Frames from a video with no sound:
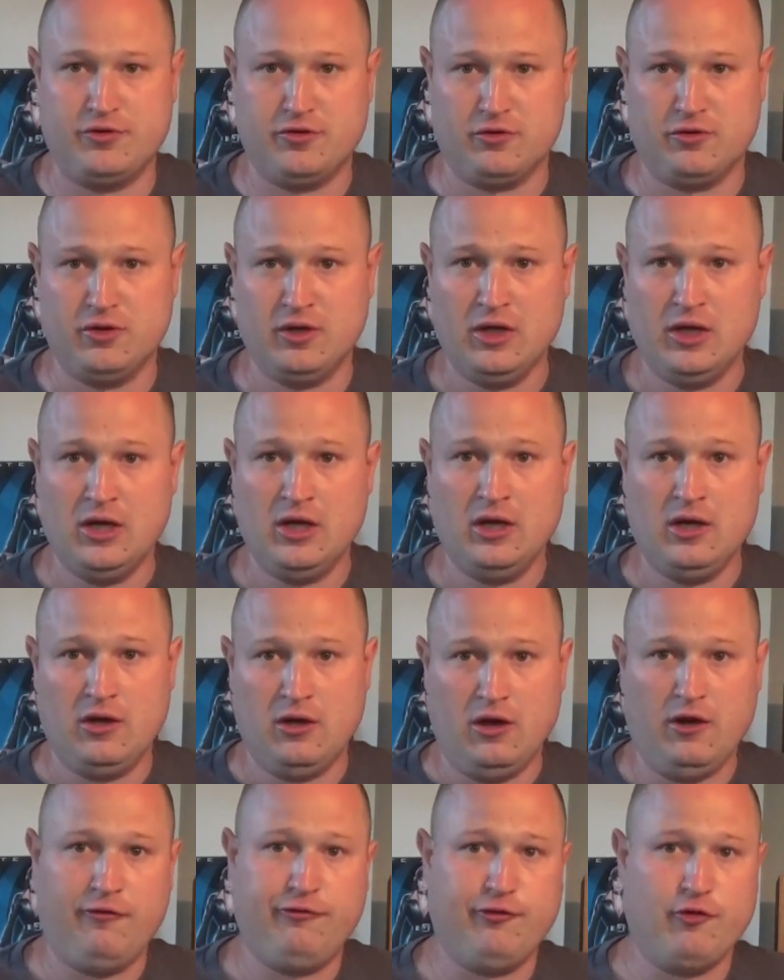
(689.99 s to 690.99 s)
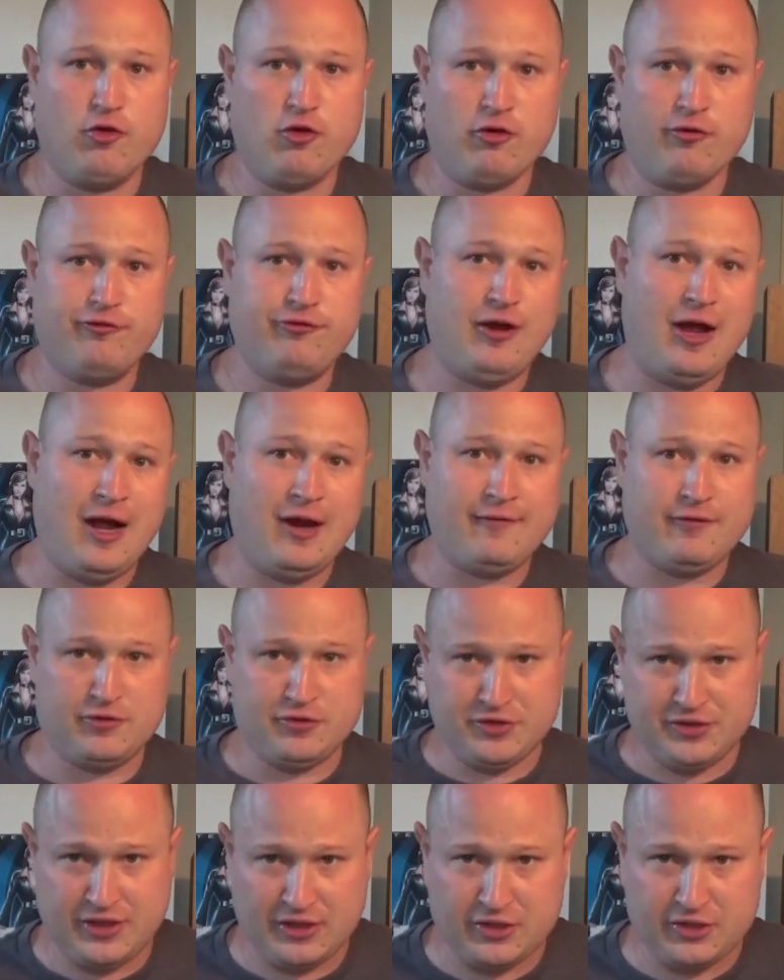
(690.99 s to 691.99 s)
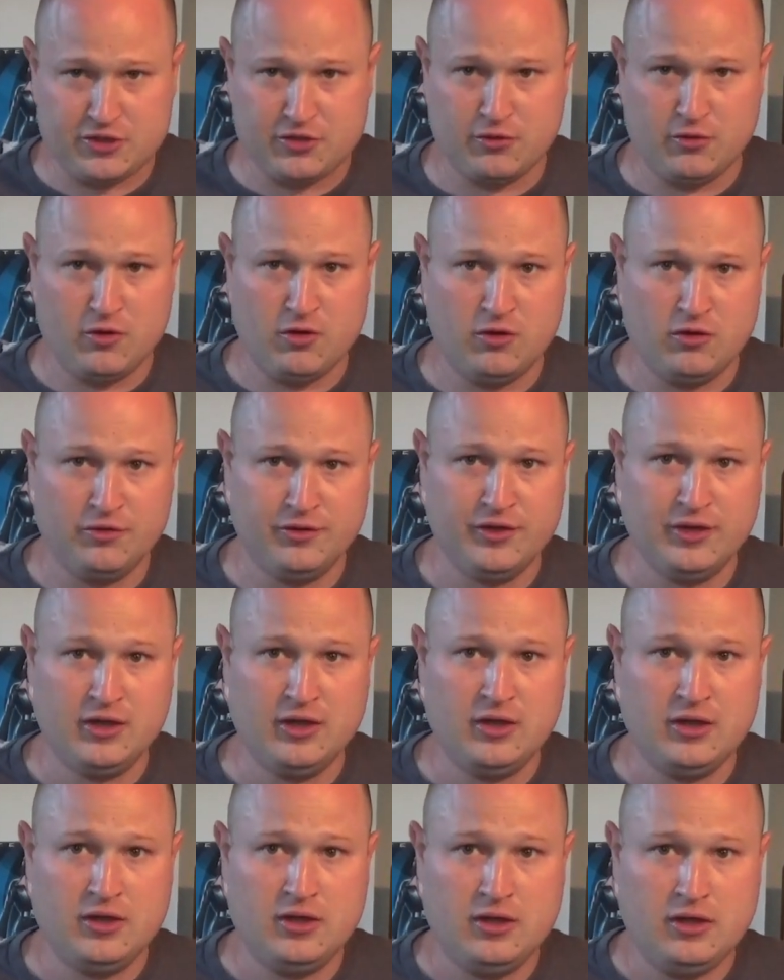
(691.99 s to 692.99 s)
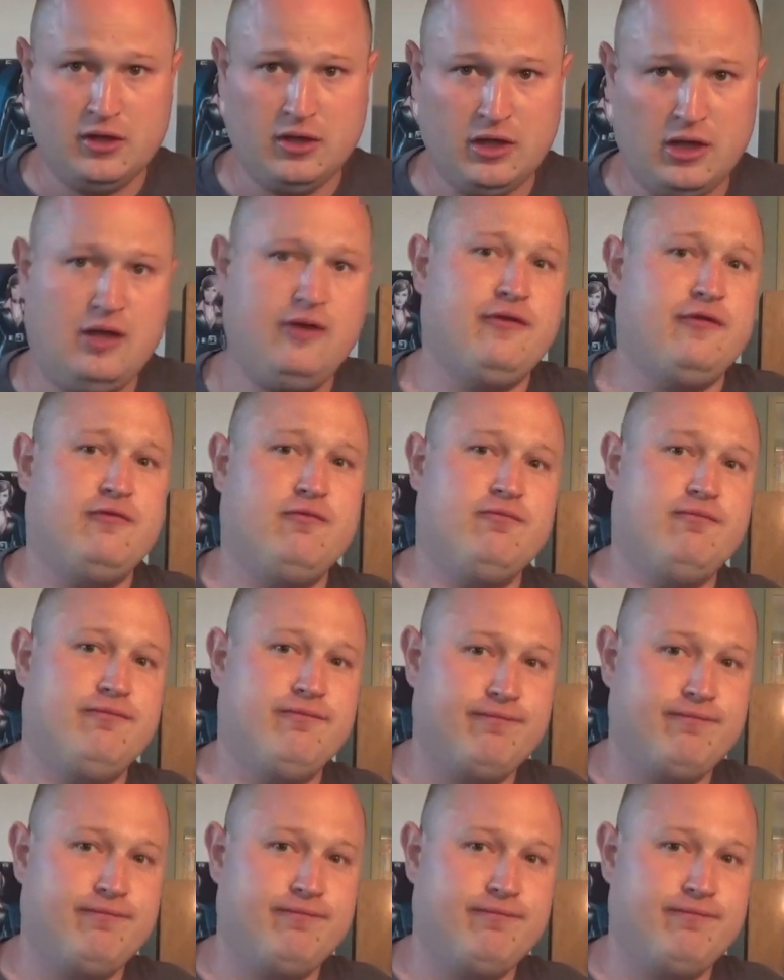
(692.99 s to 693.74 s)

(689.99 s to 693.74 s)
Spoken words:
You're a 4, 5, or 6-year-old. If